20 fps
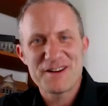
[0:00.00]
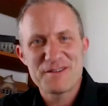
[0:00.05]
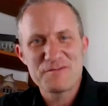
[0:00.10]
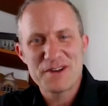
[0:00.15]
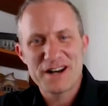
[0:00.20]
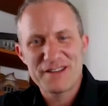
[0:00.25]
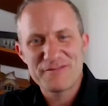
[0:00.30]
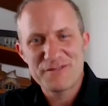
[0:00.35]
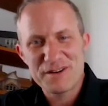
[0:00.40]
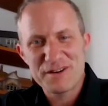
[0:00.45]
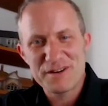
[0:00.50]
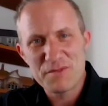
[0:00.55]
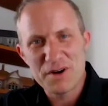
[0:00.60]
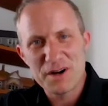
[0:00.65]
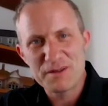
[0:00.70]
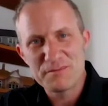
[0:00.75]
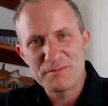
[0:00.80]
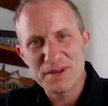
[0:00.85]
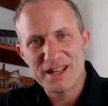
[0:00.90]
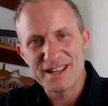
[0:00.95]
whatever it
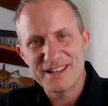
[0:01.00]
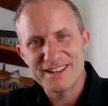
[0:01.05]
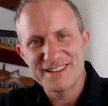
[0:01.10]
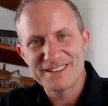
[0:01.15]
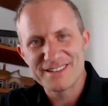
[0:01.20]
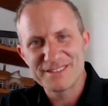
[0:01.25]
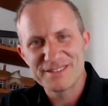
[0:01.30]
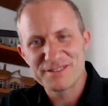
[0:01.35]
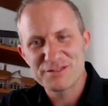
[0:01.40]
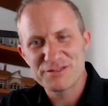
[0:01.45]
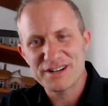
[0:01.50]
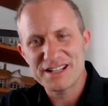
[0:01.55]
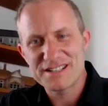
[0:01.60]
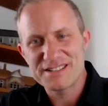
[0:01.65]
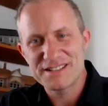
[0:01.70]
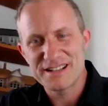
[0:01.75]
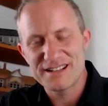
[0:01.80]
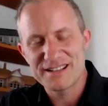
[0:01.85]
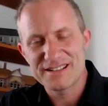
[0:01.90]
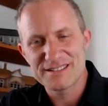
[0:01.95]
might be,
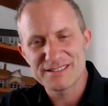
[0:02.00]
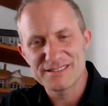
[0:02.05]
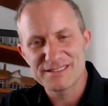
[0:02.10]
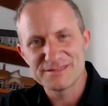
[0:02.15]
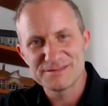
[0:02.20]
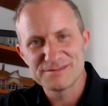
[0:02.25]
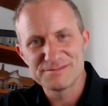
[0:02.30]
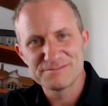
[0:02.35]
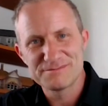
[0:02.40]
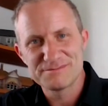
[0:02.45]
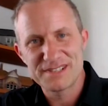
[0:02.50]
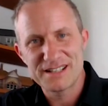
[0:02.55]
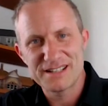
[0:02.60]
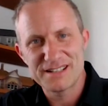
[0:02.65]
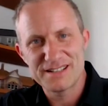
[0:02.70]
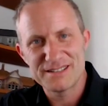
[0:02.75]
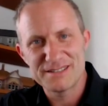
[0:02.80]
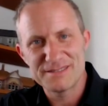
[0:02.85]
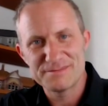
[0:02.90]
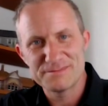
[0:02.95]
crazy little
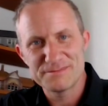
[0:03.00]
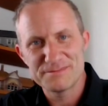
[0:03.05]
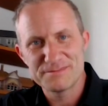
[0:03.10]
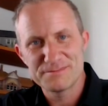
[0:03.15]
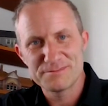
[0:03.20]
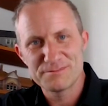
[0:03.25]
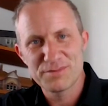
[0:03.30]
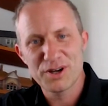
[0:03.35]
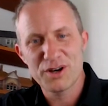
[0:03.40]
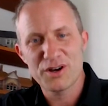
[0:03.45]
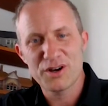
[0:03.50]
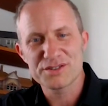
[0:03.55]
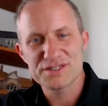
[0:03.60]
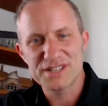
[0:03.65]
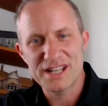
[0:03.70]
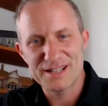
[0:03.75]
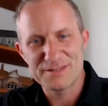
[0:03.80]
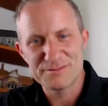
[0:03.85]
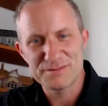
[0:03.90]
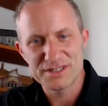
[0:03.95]

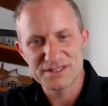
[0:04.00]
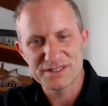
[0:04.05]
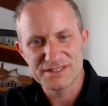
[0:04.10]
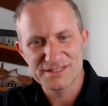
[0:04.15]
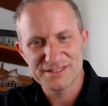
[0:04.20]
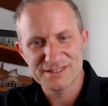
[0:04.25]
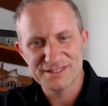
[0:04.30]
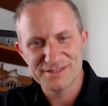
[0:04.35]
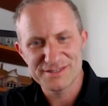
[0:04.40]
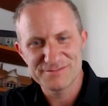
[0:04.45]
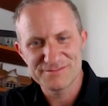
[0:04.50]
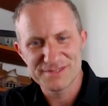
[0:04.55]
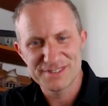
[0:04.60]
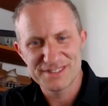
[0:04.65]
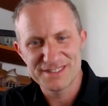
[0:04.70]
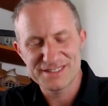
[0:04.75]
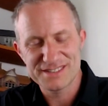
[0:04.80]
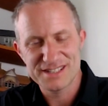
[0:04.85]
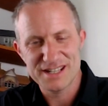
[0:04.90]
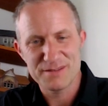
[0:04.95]
plot elements
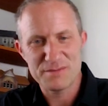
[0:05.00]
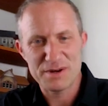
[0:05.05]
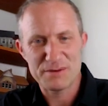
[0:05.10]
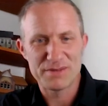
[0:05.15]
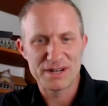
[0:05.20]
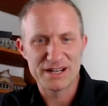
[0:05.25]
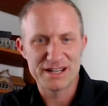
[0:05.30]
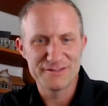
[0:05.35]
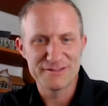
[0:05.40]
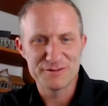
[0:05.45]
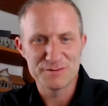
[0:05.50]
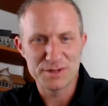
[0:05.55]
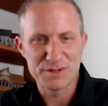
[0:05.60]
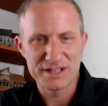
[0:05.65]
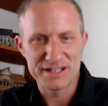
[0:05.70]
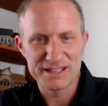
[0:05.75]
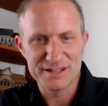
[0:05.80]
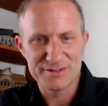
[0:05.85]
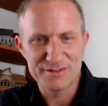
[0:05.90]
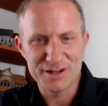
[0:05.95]
that seem
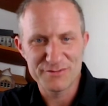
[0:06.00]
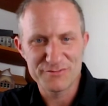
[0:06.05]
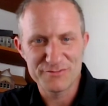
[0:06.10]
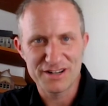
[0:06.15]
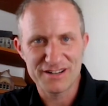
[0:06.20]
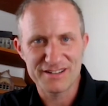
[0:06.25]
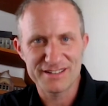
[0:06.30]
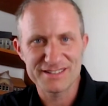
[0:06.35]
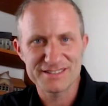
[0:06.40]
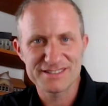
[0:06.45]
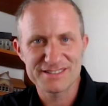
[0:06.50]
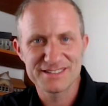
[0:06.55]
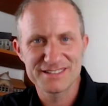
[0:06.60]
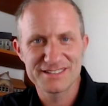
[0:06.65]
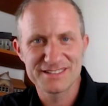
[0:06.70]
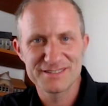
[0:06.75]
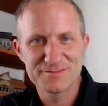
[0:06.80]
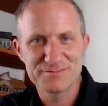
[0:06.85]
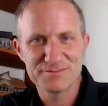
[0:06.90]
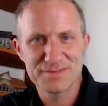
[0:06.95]
unbelievable in their own right,
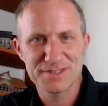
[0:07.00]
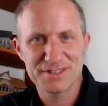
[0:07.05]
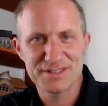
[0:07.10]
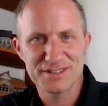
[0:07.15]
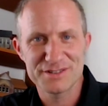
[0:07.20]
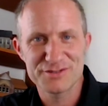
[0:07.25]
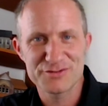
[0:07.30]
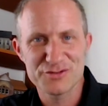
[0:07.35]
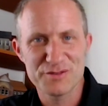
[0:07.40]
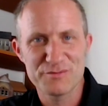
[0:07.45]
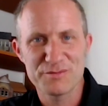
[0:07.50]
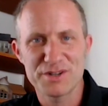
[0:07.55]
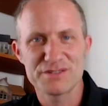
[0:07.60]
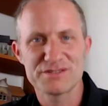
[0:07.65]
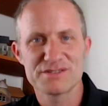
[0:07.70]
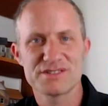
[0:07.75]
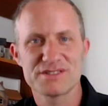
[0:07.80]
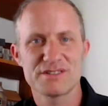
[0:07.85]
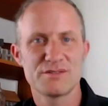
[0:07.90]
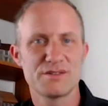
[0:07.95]
but
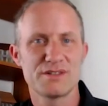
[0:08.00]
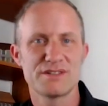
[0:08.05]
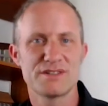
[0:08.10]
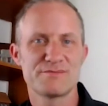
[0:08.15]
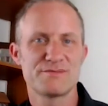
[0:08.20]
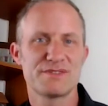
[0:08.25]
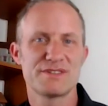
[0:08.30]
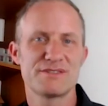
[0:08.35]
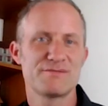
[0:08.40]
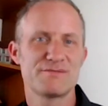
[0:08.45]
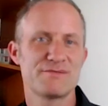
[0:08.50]
contribute to the.